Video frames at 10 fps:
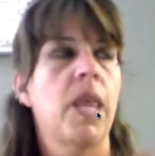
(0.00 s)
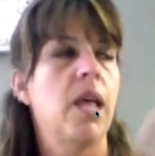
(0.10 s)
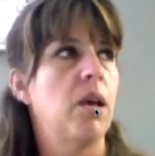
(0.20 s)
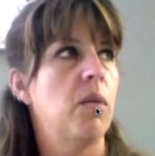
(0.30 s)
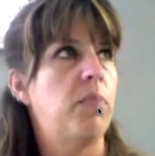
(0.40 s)

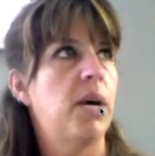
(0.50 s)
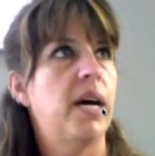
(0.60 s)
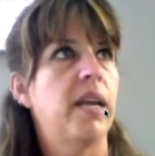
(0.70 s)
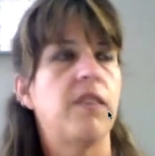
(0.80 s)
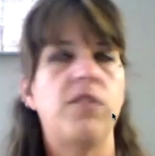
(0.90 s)
But
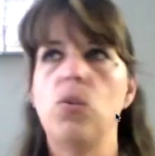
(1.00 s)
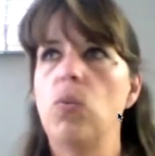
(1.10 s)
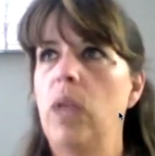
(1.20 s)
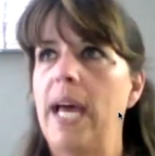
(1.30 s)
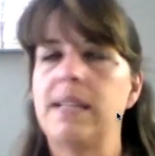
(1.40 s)
if you
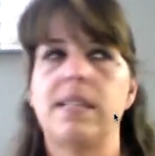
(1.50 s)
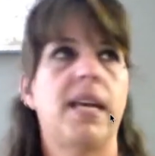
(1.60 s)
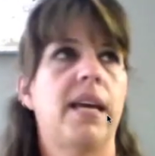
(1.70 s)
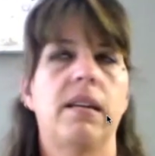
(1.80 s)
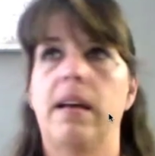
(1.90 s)
like steak,
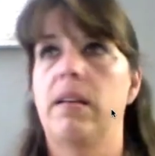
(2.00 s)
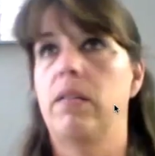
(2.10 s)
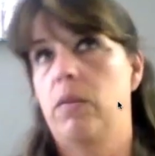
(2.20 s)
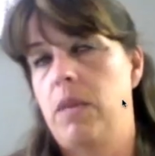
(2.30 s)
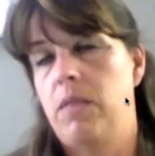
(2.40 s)
and I don't know,
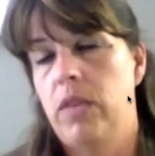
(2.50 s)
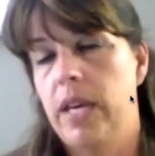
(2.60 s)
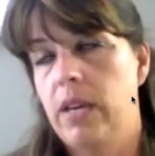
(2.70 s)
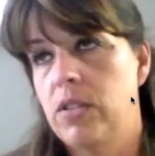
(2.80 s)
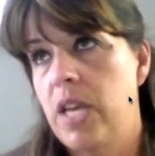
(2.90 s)
maybe you like your
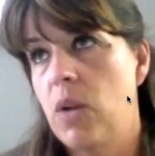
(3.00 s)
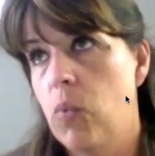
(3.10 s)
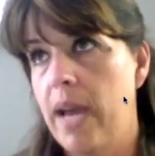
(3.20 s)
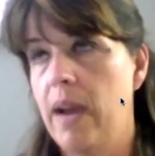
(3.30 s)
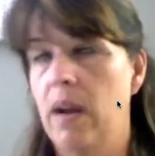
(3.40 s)
steak
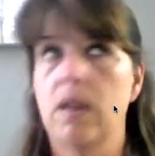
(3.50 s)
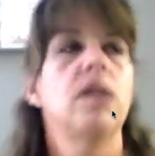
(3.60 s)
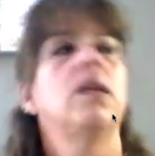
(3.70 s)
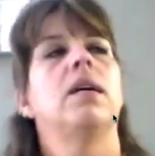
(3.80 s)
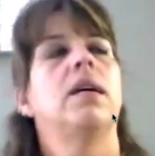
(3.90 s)
rare,
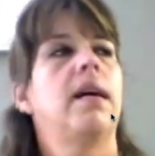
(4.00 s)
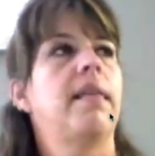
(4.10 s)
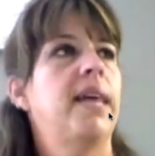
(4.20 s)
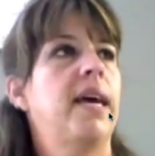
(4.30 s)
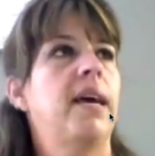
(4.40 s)

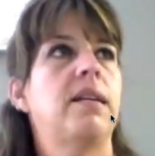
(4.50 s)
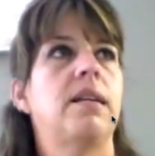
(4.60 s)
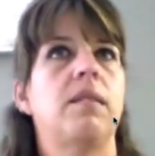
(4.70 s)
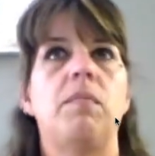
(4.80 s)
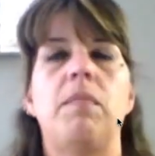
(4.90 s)
then
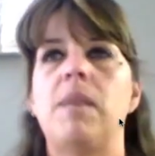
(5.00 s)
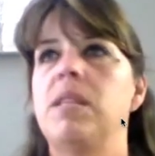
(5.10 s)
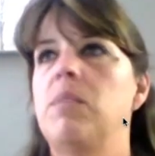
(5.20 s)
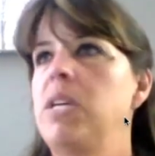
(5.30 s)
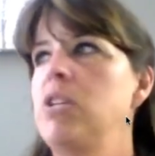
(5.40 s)
maybe the
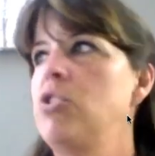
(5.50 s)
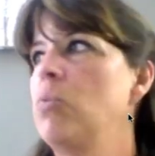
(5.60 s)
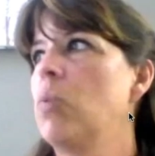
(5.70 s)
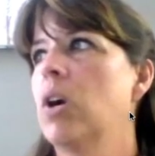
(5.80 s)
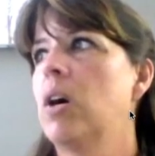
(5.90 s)
piece you
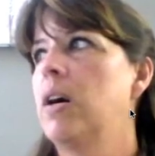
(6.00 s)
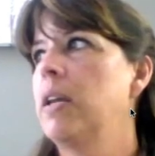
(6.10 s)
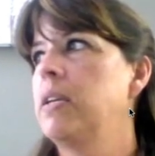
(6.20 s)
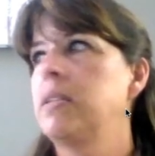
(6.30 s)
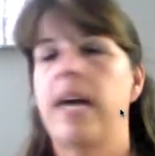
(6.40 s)
work on
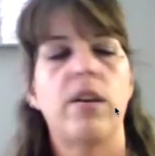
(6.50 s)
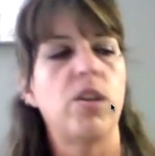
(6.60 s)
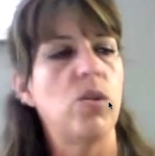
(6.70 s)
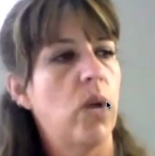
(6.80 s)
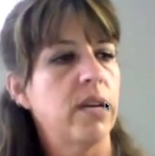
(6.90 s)
is, how do you
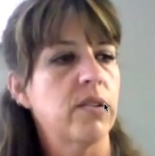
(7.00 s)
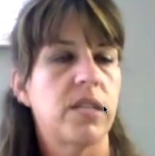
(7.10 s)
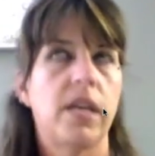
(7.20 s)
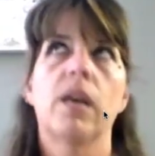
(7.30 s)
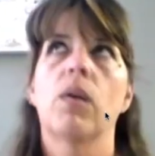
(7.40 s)
want your steak?
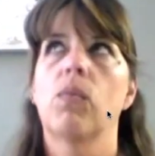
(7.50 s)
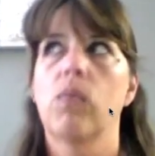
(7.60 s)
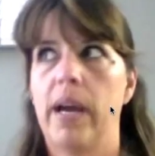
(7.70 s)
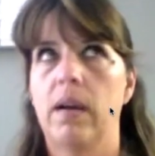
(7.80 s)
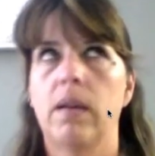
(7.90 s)

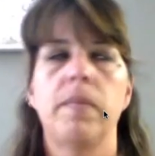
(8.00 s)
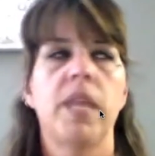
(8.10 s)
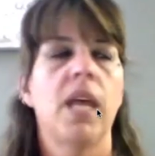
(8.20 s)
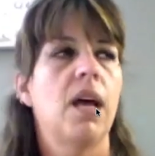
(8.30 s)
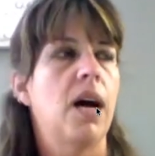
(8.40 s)
Rare.
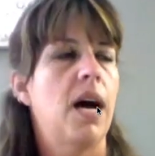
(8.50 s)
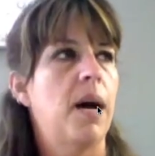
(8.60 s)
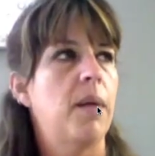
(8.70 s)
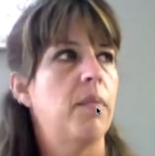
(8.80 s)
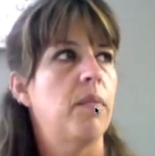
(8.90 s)

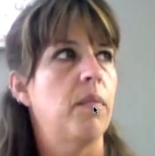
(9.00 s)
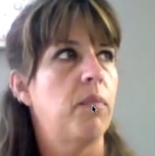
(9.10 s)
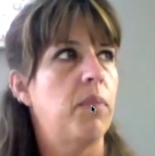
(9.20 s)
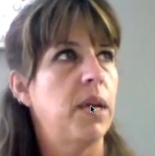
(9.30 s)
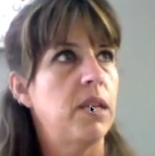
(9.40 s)

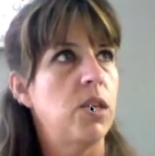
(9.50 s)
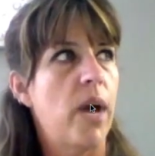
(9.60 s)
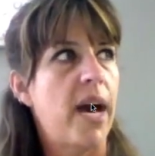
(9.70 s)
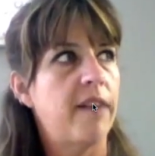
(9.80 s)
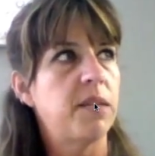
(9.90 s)
But you
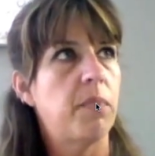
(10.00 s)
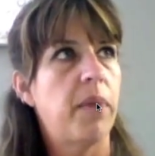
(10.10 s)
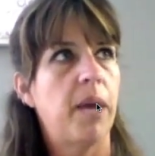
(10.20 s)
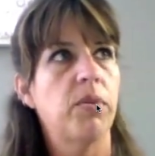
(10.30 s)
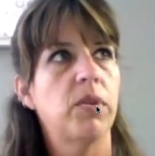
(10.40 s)
have to
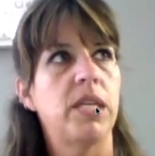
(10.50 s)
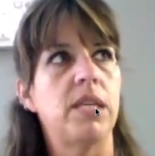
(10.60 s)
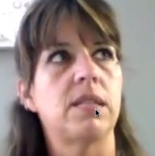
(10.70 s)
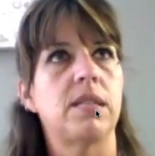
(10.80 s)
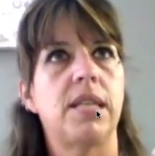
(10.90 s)
pepper these
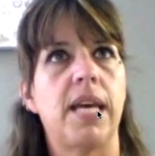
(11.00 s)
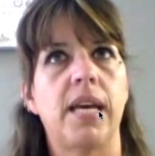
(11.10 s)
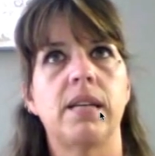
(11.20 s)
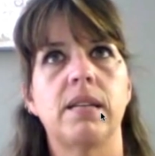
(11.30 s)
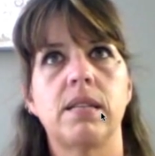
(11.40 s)

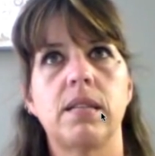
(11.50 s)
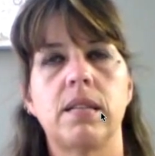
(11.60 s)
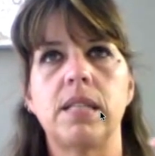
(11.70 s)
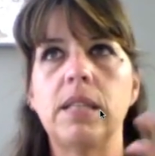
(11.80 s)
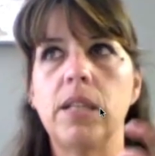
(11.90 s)
things, these
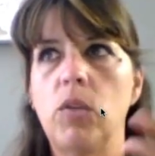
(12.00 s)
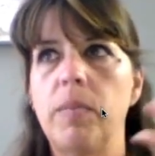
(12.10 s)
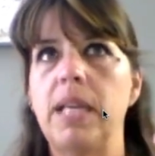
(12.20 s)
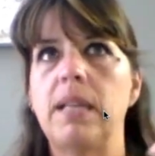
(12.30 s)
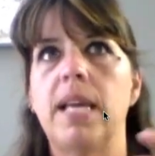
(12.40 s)
little bitty
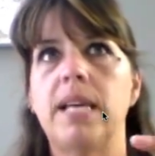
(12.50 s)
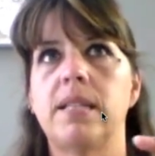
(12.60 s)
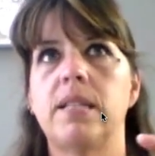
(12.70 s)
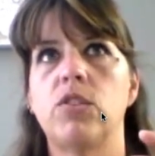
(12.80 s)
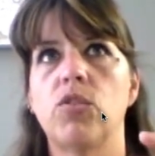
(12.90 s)
lessons
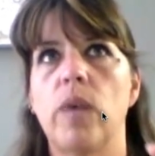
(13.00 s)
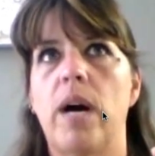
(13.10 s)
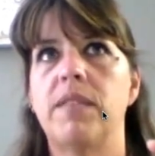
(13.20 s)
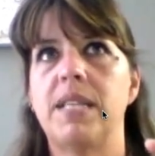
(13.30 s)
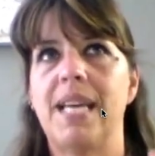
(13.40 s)
throughout the
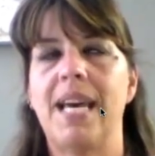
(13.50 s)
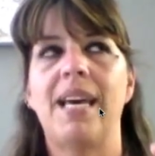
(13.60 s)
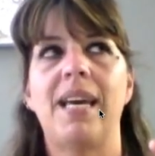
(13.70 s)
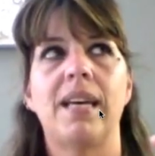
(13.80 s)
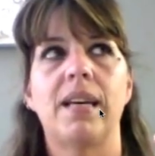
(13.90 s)
day
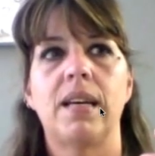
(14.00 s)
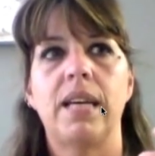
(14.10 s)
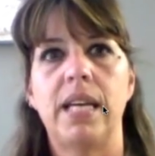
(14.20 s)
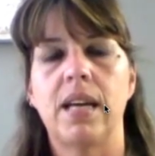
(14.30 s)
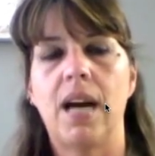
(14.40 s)
in
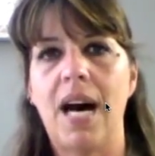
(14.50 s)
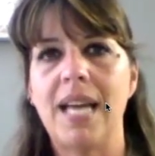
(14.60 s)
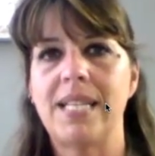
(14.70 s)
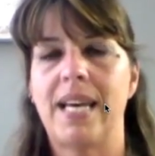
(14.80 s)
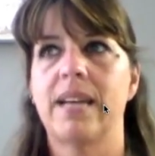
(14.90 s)

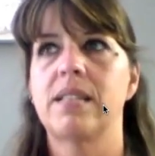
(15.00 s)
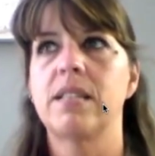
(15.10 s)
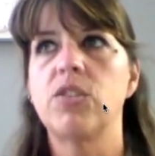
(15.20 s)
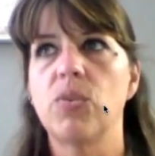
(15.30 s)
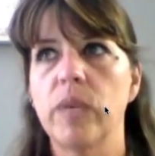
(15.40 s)
context to
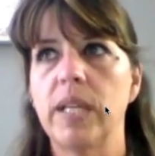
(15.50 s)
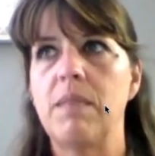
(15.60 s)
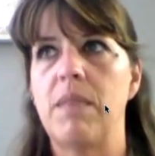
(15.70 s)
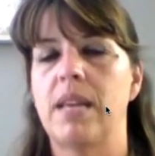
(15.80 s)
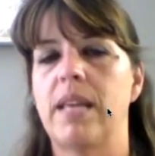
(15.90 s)
really
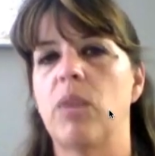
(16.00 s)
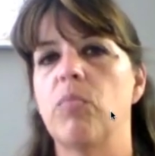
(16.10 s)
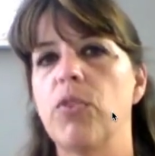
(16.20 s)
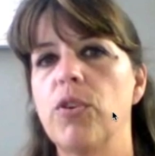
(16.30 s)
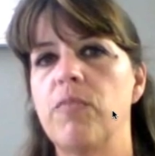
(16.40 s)
make that
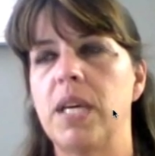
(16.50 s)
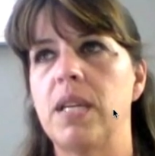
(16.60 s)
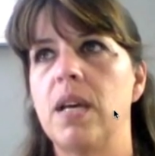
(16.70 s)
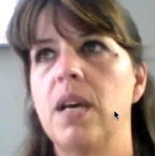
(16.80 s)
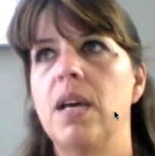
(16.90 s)
improvement,
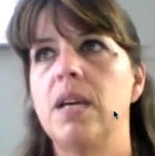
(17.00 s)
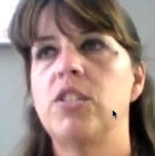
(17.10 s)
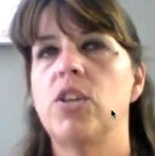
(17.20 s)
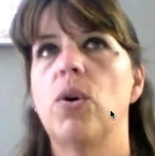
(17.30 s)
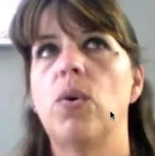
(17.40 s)

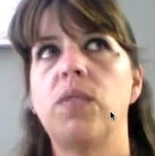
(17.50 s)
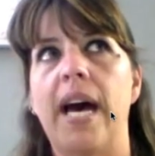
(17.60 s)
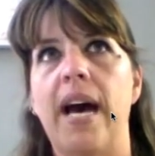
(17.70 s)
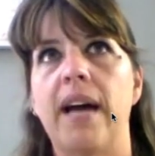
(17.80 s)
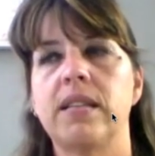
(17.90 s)
so
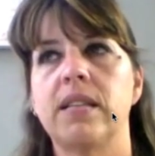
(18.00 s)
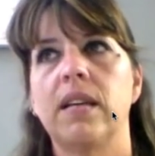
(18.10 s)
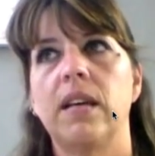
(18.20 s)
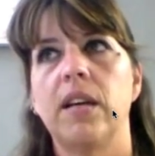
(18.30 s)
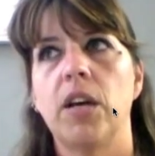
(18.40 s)
that
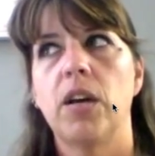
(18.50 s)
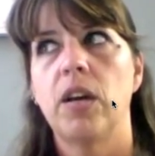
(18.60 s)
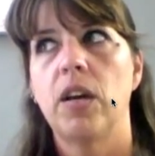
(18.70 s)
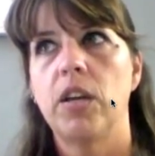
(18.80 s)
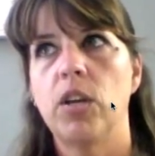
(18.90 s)

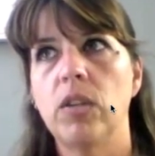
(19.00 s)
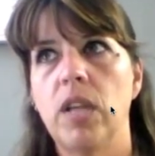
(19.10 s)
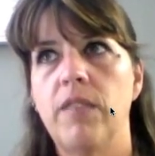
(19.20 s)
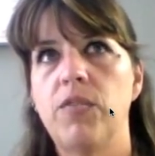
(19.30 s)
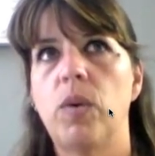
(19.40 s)
your loved
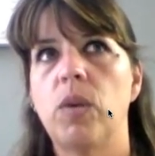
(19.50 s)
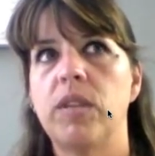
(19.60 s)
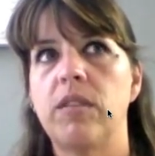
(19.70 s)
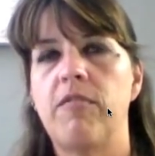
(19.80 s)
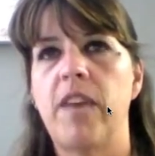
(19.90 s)
one with
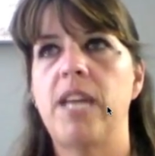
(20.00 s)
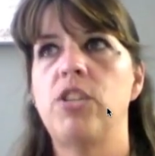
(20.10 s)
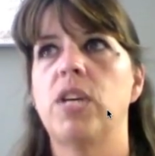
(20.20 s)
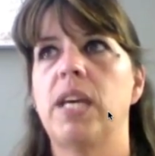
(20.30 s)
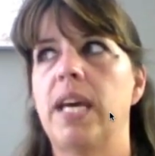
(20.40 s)
aphasia
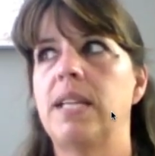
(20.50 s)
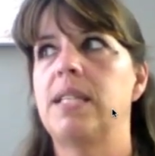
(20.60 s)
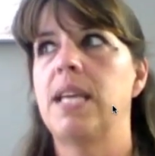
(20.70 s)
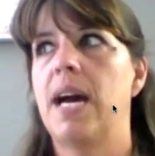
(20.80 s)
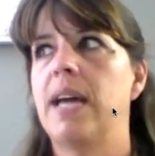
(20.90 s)
gets the
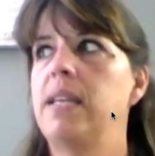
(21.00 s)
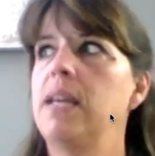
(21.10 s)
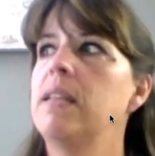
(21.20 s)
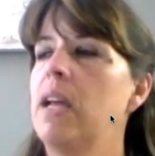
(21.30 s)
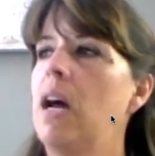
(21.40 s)
idea that, oh,